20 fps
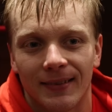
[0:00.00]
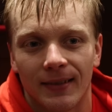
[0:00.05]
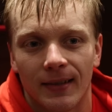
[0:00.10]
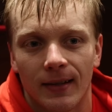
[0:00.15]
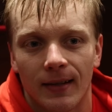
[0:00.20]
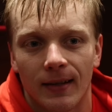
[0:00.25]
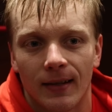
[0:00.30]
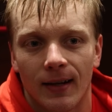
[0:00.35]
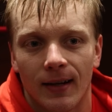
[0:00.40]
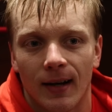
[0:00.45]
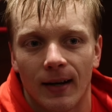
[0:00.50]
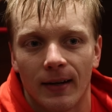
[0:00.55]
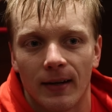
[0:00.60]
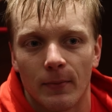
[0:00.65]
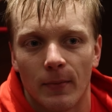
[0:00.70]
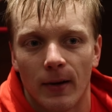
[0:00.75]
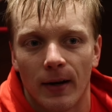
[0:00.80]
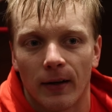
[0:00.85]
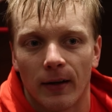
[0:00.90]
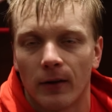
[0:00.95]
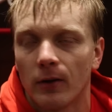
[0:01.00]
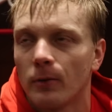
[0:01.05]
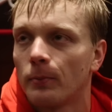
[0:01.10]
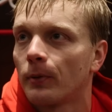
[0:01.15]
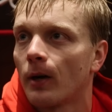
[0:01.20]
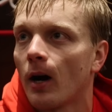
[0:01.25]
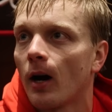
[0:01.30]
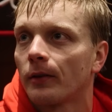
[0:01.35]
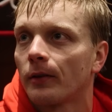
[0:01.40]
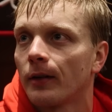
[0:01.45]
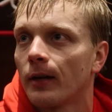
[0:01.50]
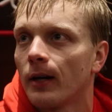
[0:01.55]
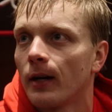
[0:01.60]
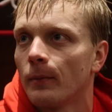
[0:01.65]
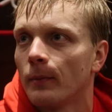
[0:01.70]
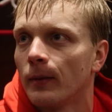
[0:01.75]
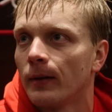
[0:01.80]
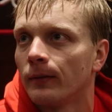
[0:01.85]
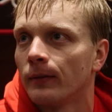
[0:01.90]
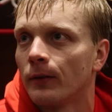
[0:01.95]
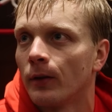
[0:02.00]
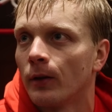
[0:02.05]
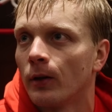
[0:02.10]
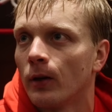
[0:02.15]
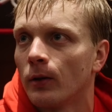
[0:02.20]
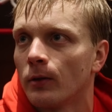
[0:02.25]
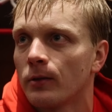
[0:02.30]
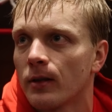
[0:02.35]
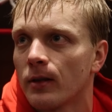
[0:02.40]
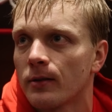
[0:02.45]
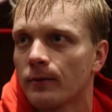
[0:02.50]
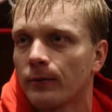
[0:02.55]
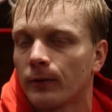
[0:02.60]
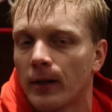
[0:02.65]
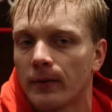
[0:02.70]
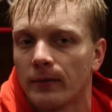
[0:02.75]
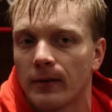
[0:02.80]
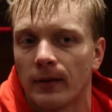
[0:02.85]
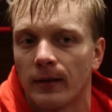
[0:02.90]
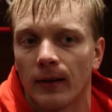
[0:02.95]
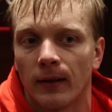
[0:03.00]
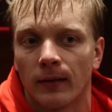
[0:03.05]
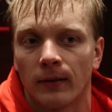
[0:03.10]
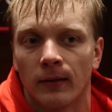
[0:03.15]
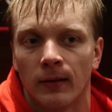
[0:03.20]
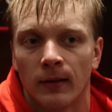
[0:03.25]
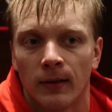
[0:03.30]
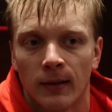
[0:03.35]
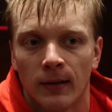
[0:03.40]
he made a good program, and, you know, just for everything